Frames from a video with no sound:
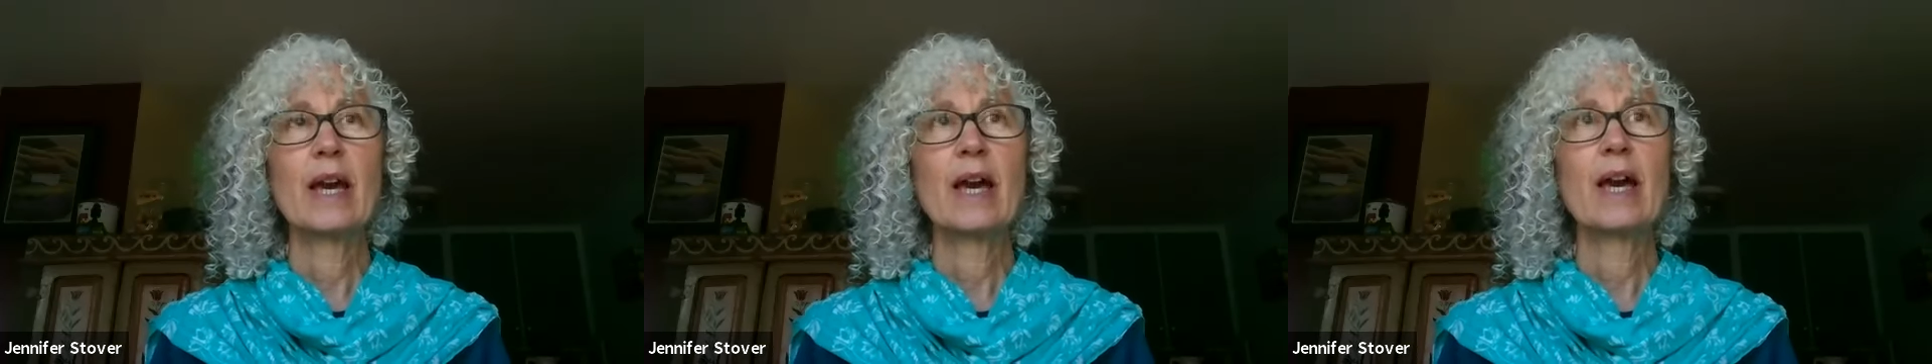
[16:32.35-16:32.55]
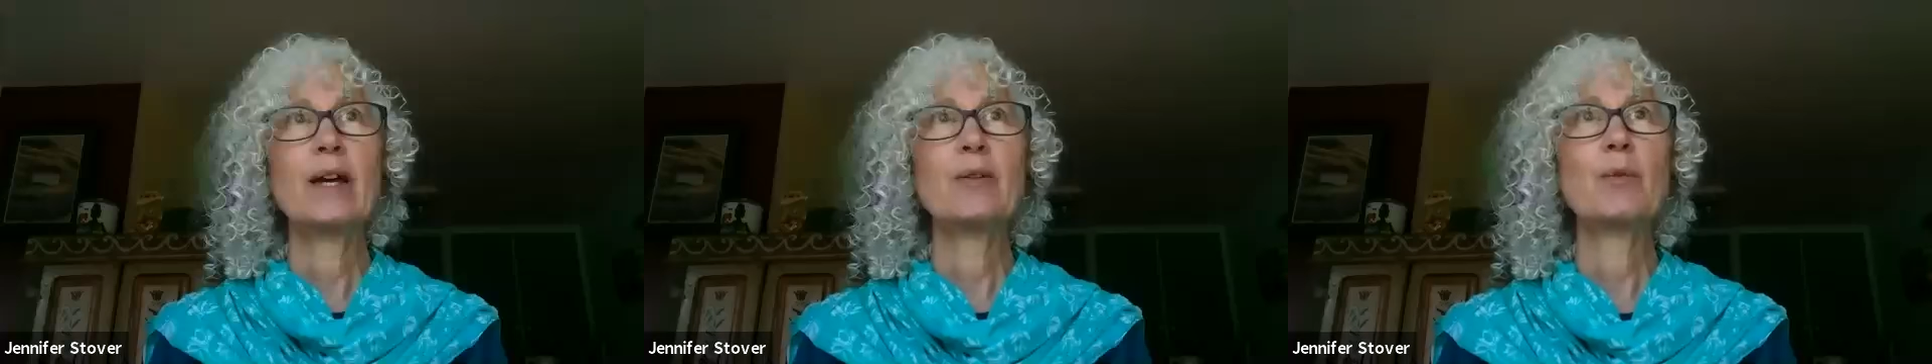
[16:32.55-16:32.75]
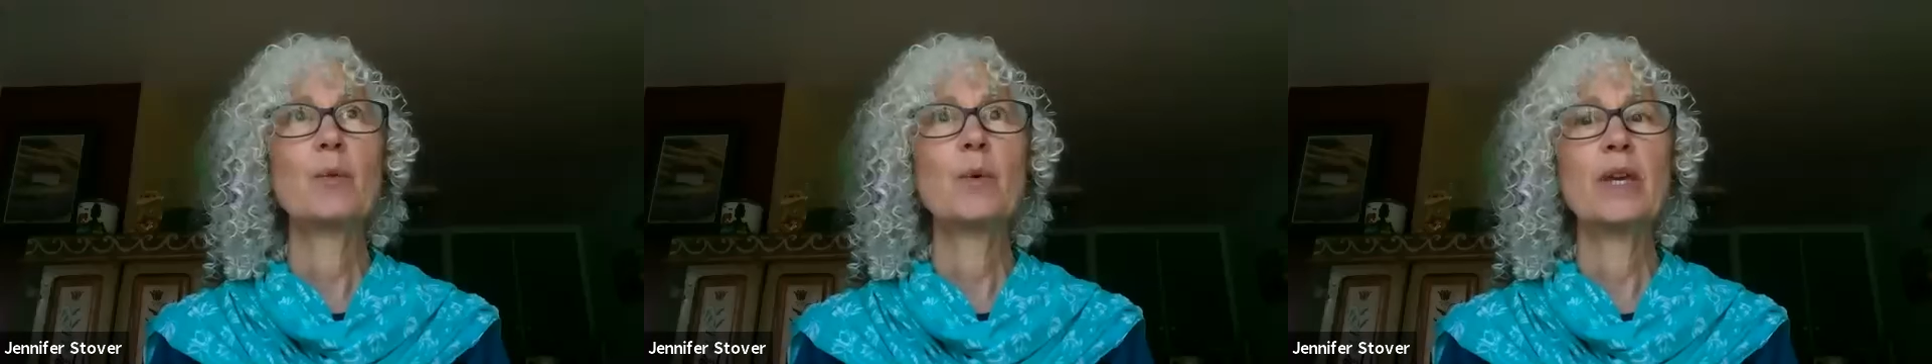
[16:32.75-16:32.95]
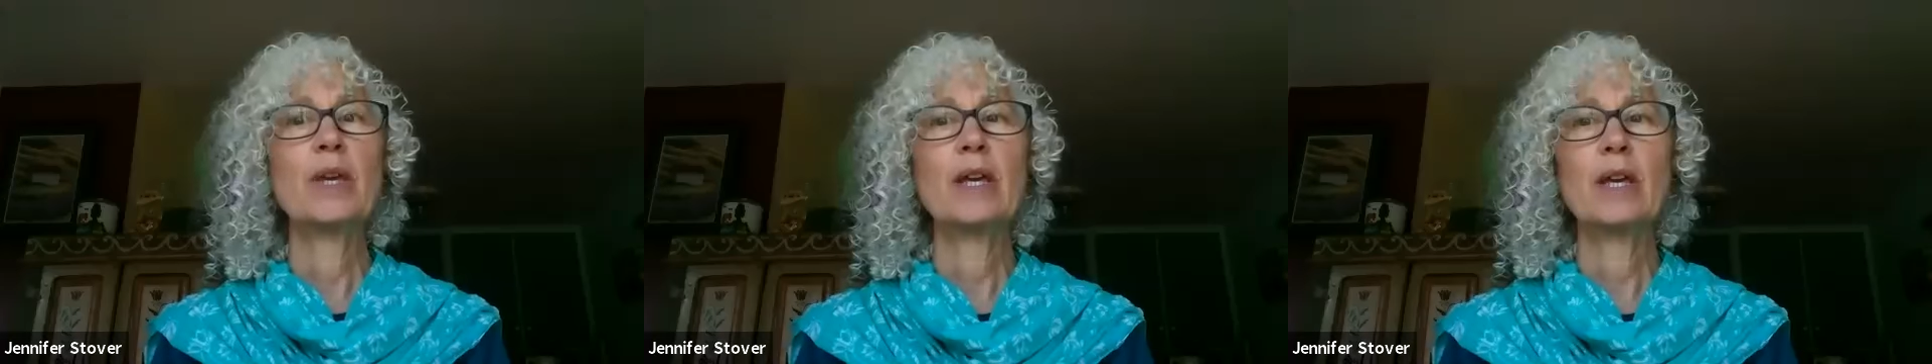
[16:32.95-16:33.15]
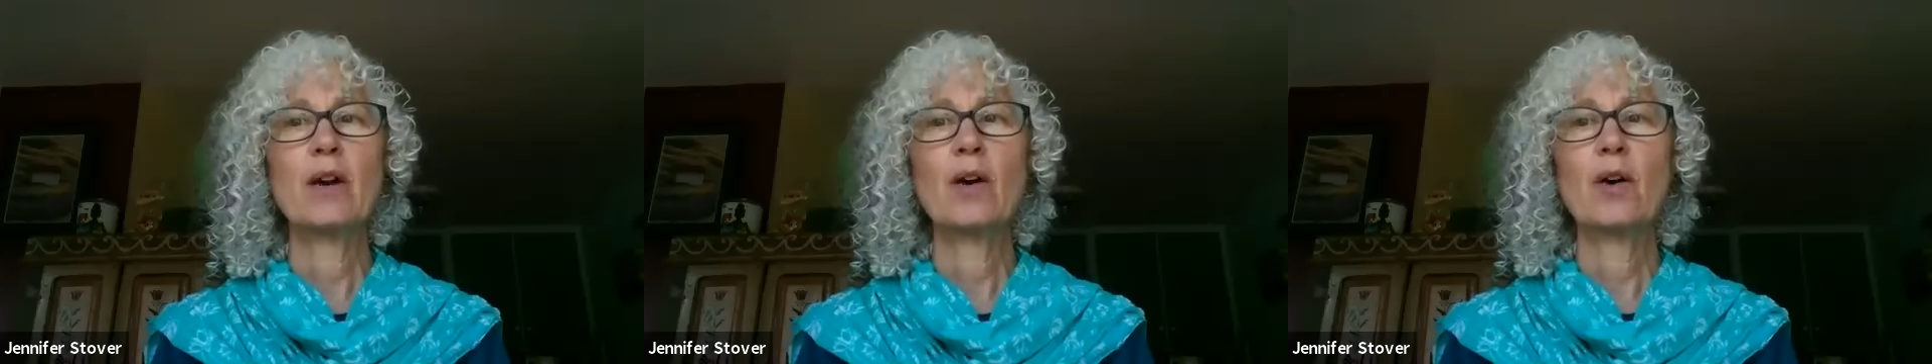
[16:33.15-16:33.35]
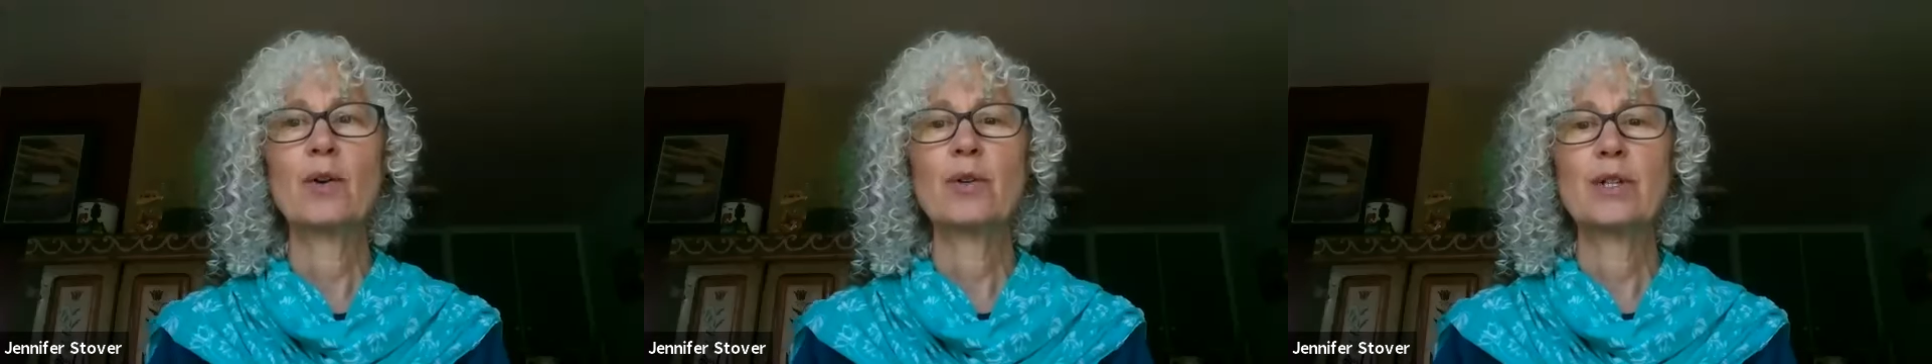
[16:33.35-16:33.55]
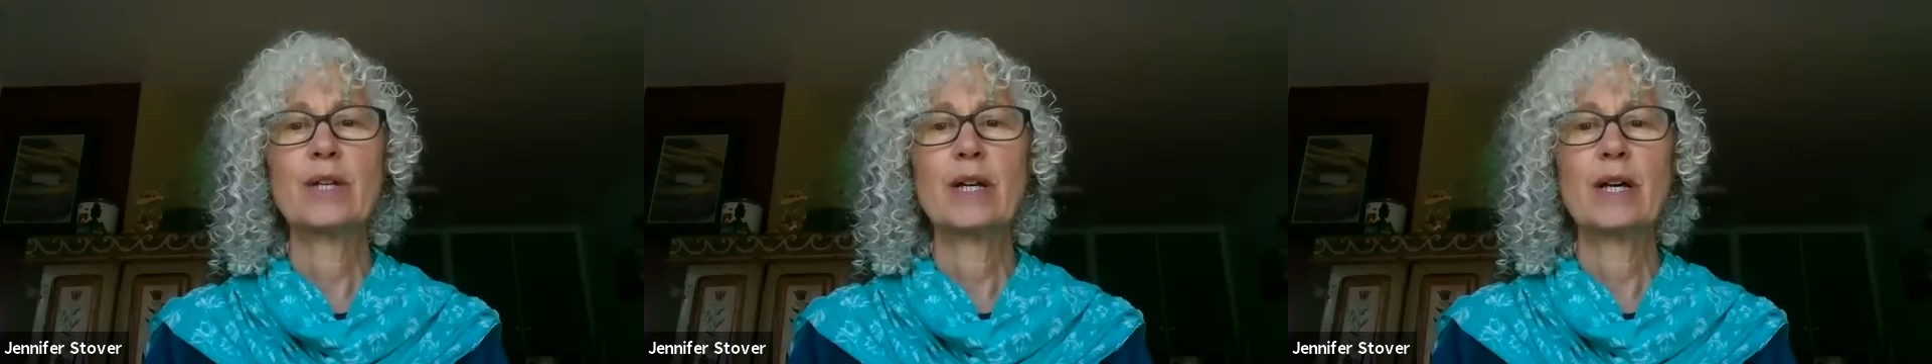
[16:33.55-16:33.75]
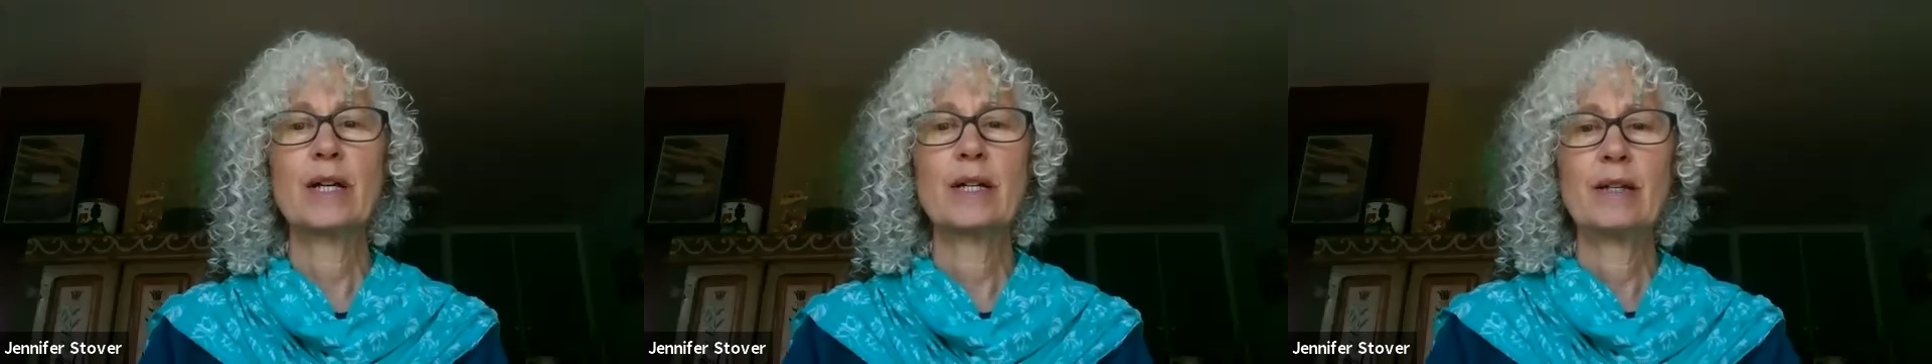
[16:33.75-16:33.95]
And we are
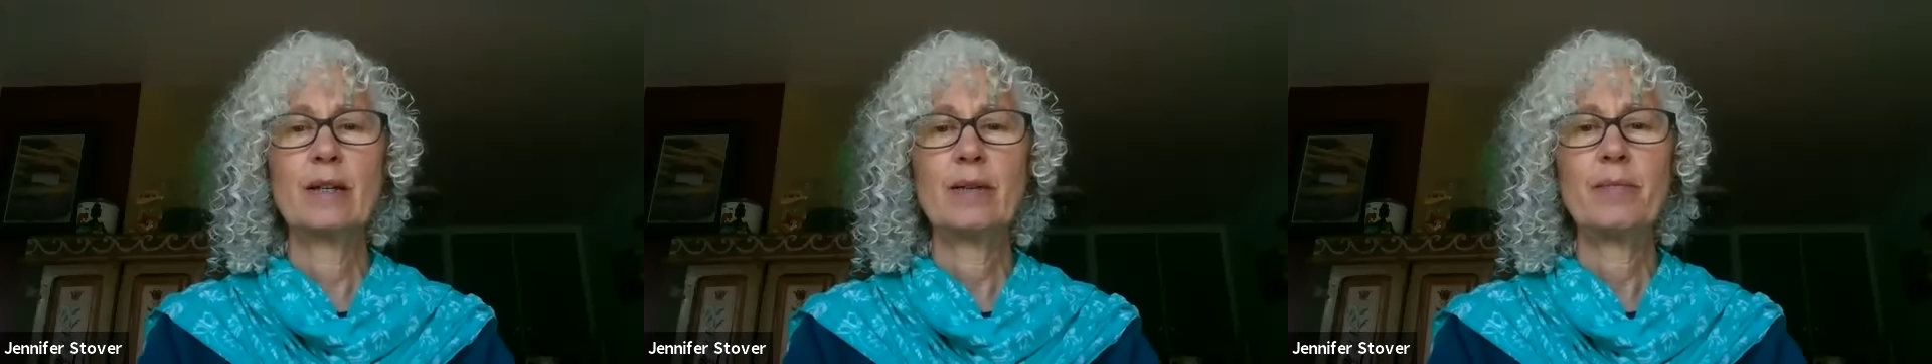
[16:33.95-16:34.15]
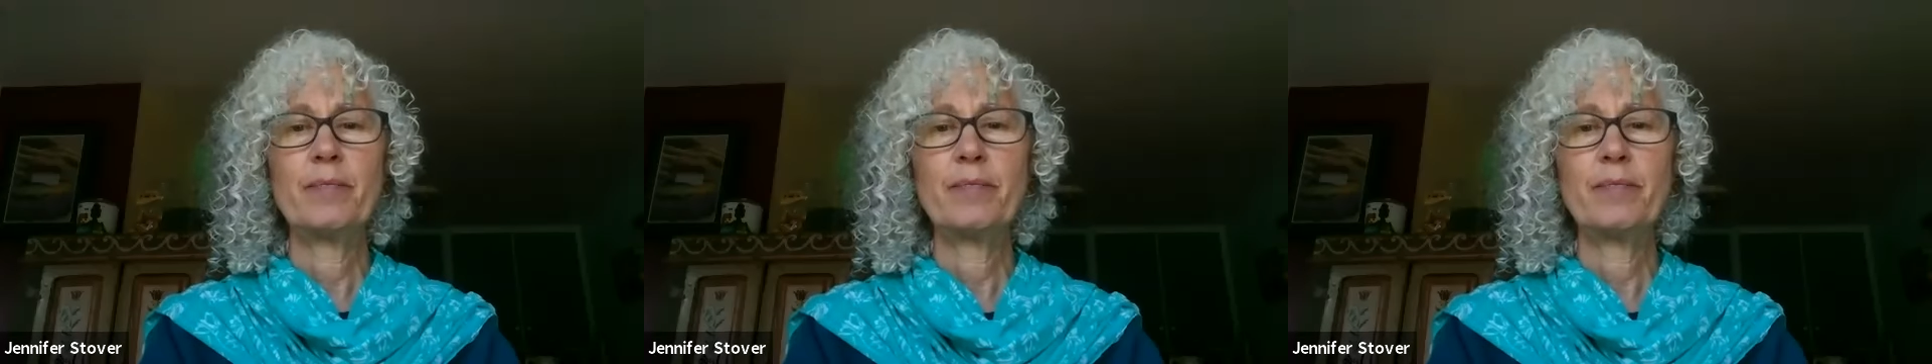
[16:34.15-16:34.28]
done.